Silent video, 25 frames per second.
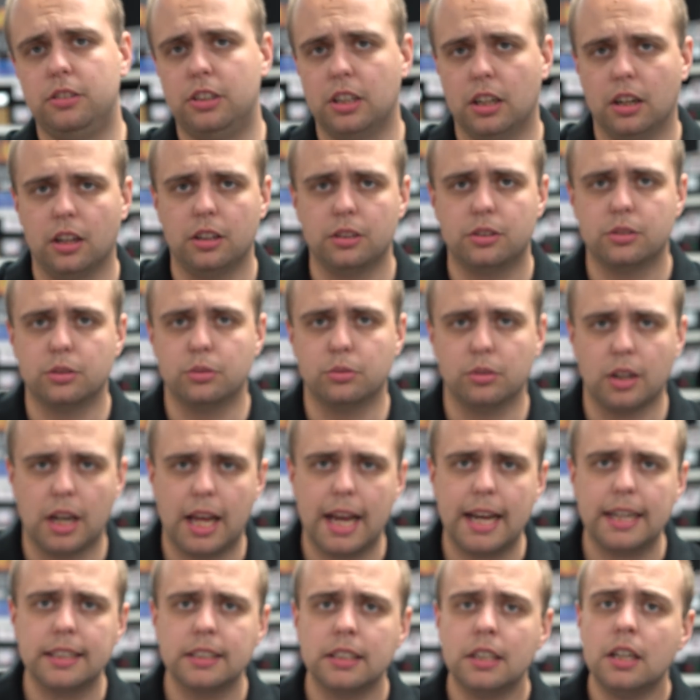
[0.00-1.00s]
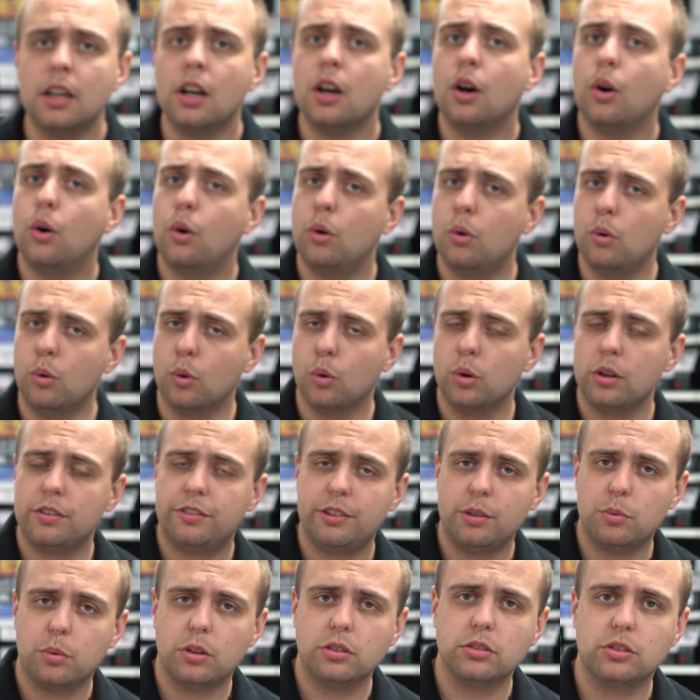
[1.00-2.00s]
your local LAN or, if
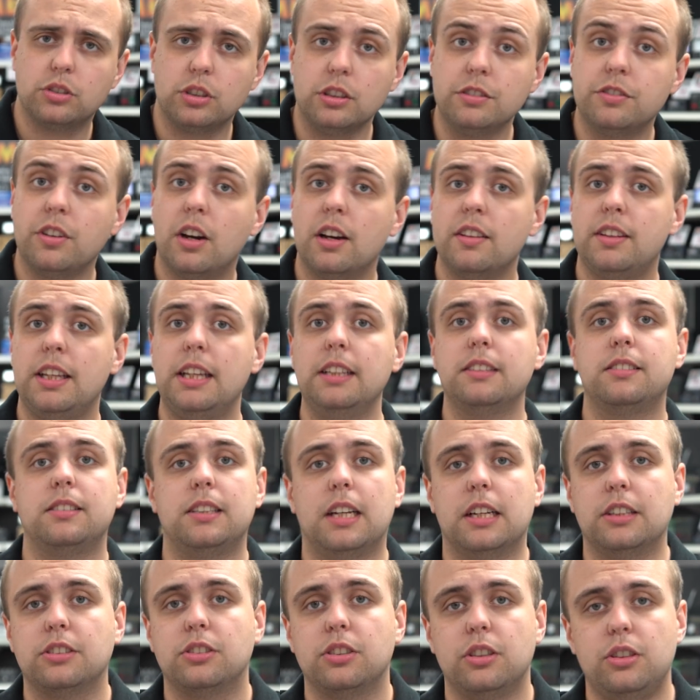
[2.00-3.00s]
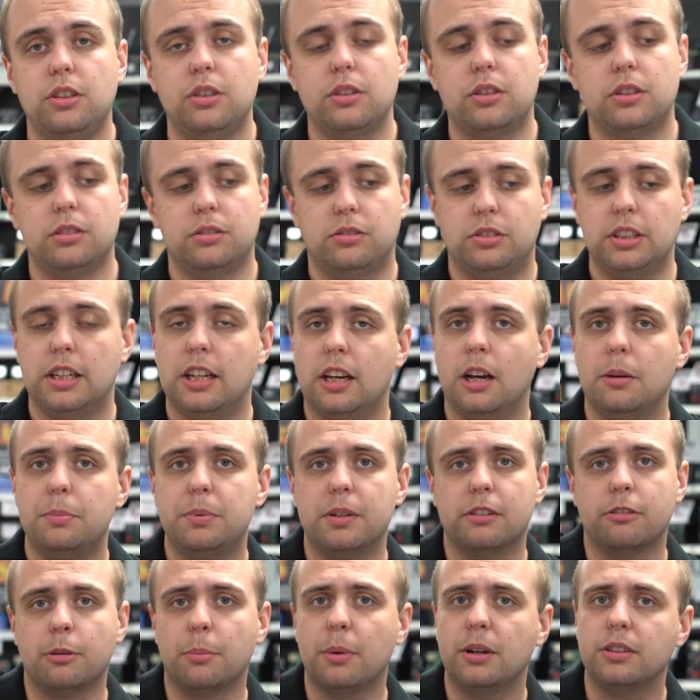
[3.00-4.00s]
you want to, via the internet. So you can set it up
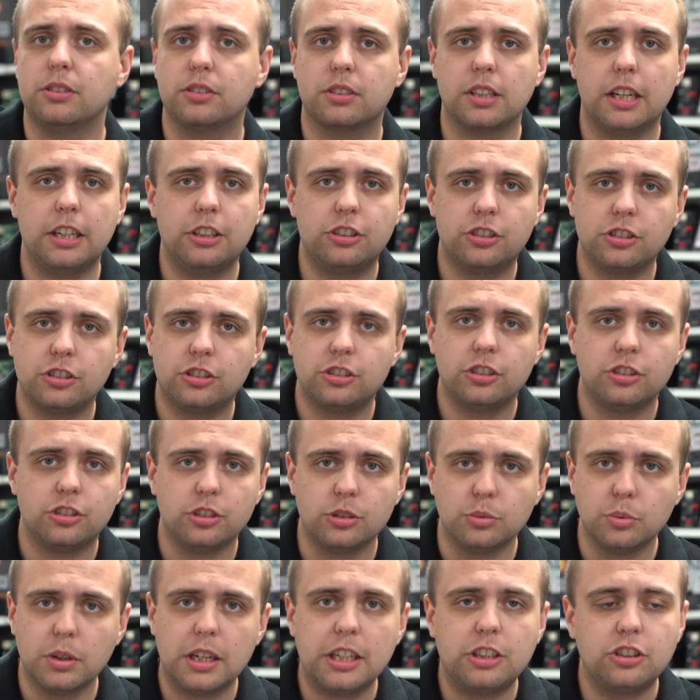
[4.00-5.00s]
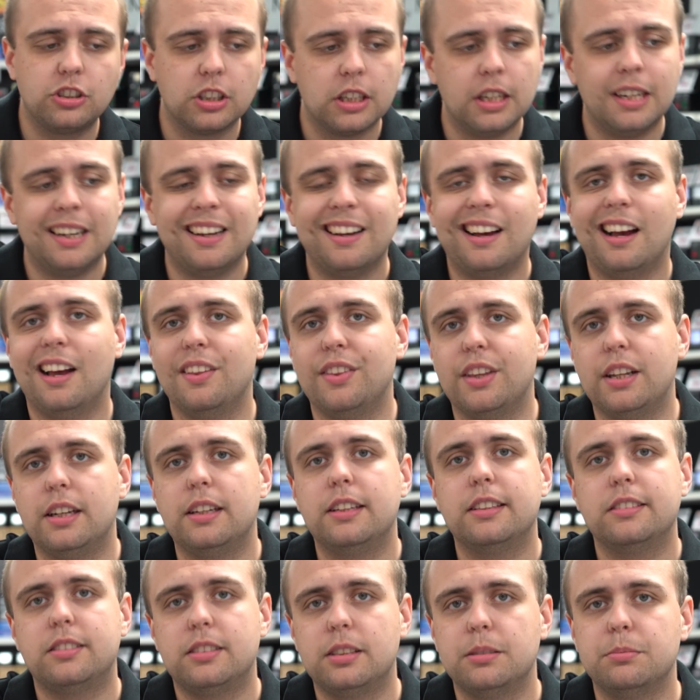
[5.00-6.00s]
in a remote station should you wish, and
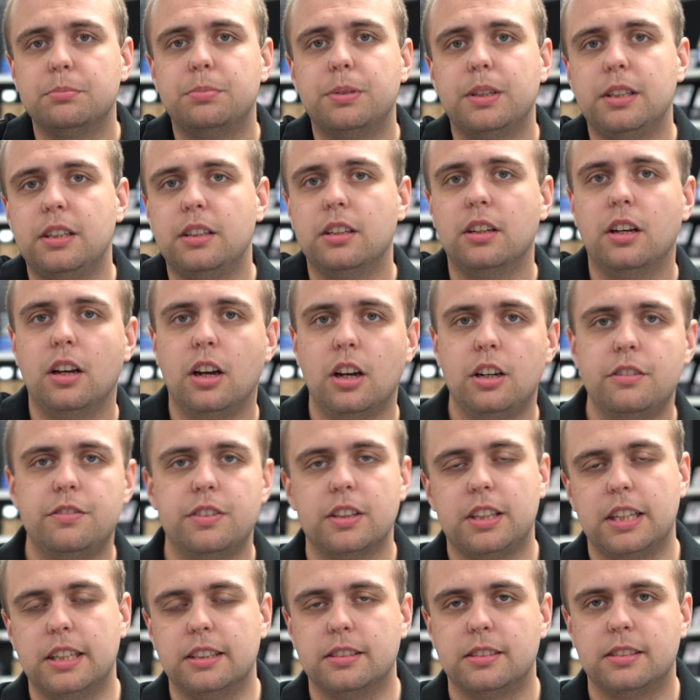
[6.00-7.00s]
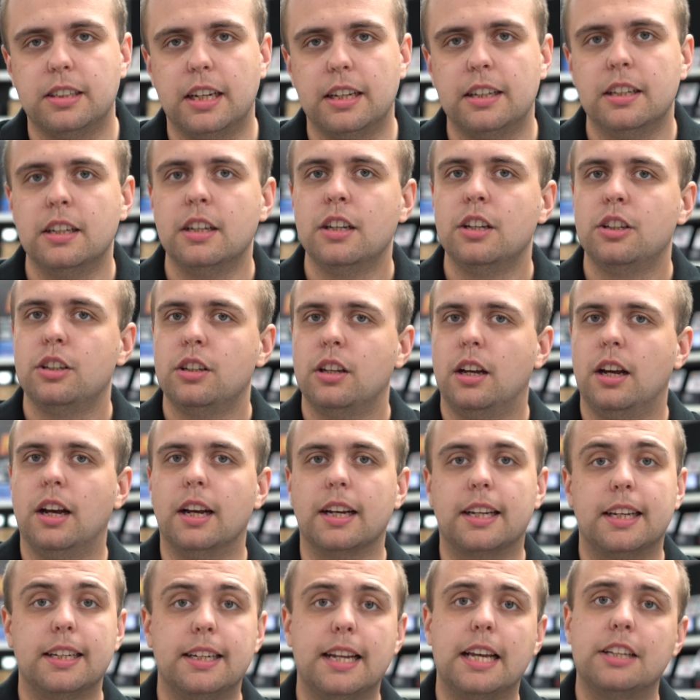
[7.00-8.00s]
then simply over the internet
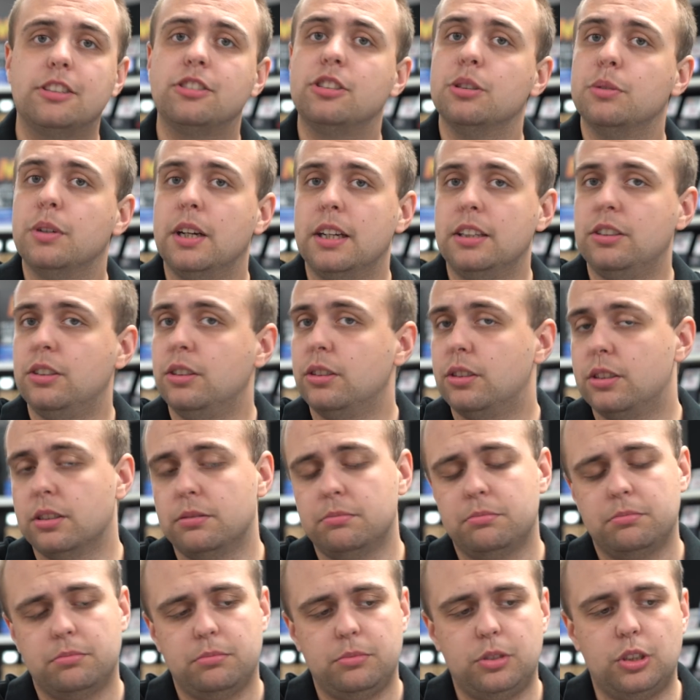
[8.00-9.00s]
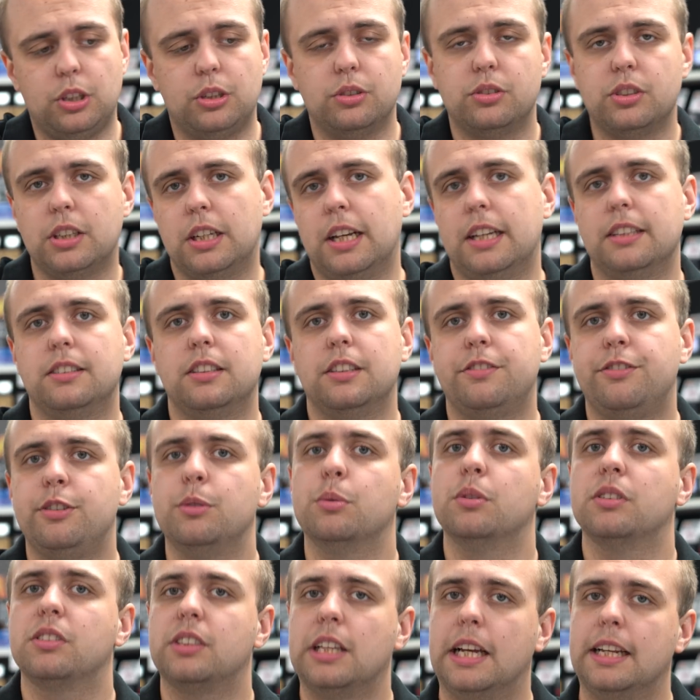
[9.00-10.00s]
connect to it, and you can use it as if
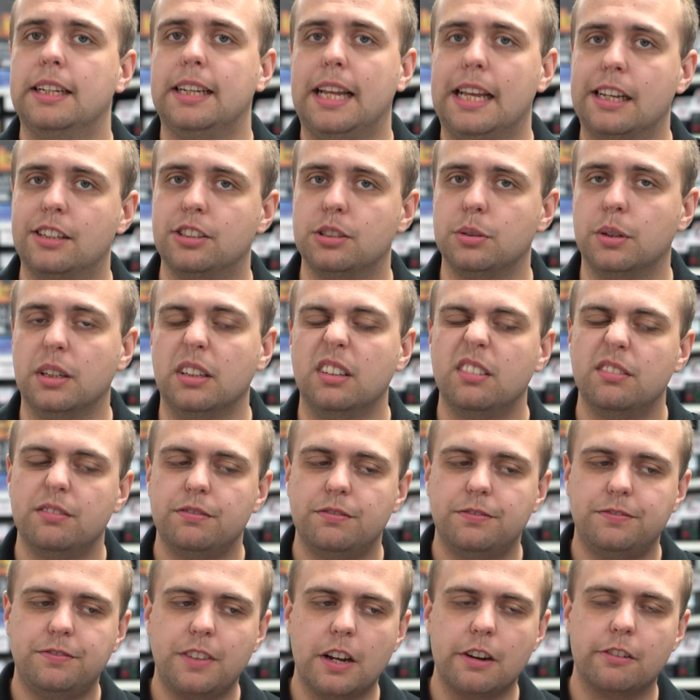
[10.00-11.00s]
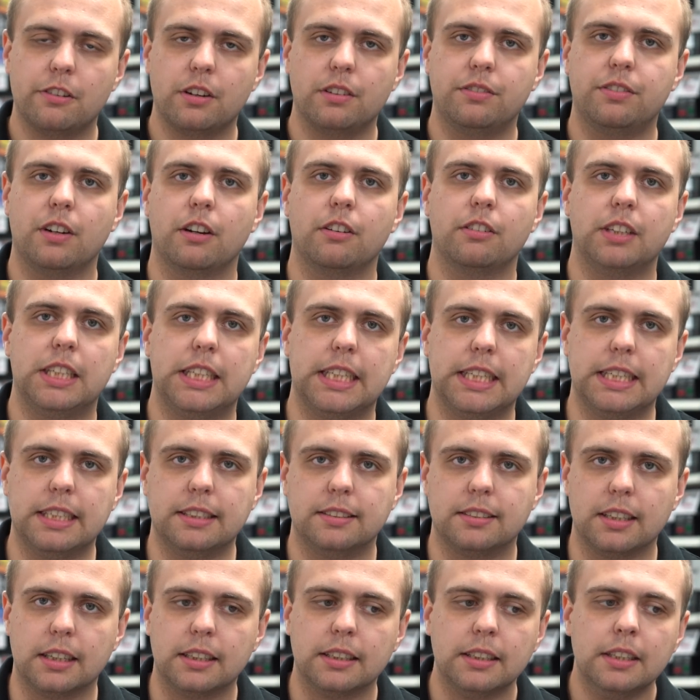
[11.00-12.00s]
you were sat next to it. Very, very
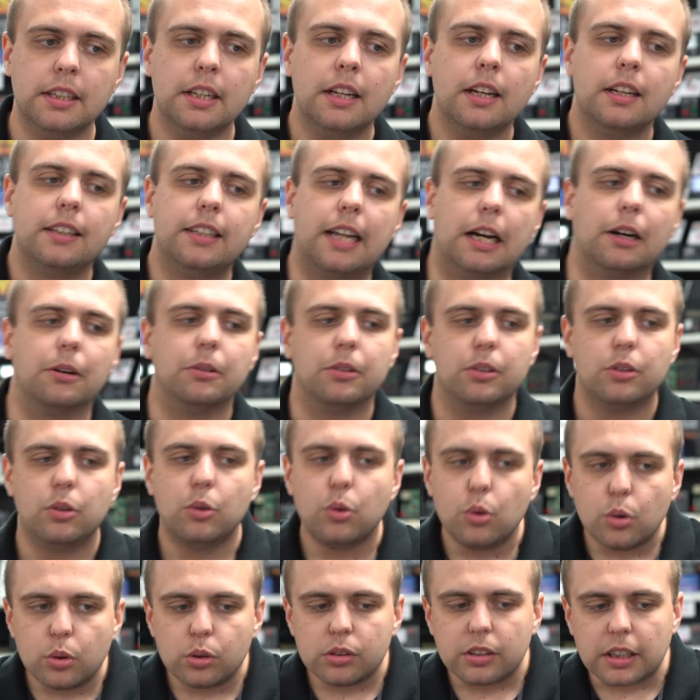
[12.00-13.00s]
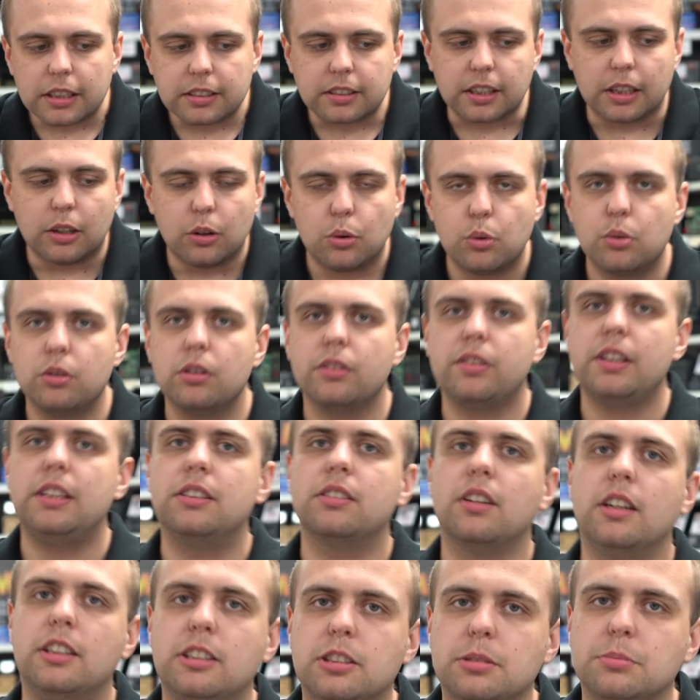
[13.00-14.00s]
easy. Now, all of
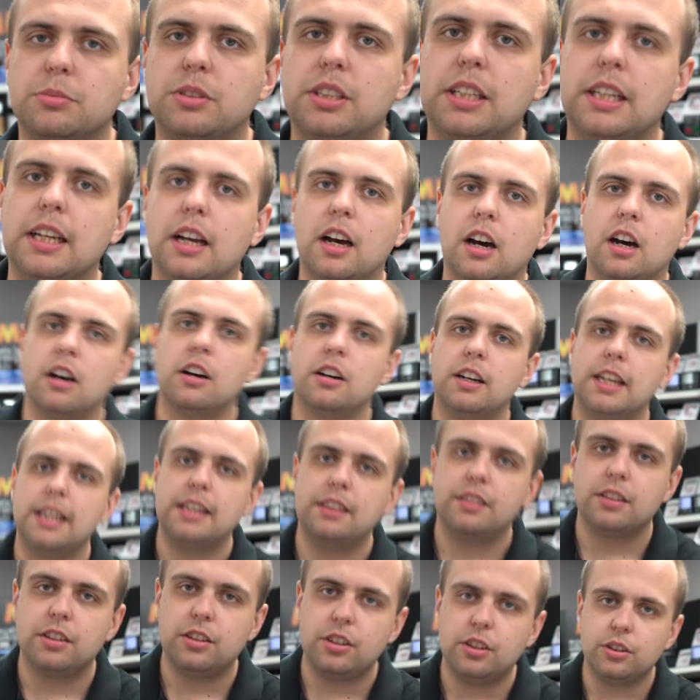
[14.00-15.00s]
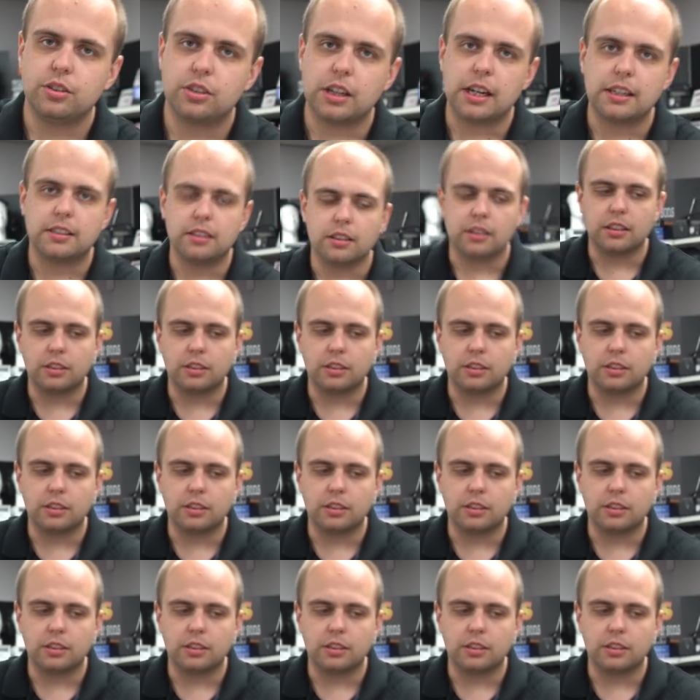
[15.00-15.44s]
these items here are in the newsletter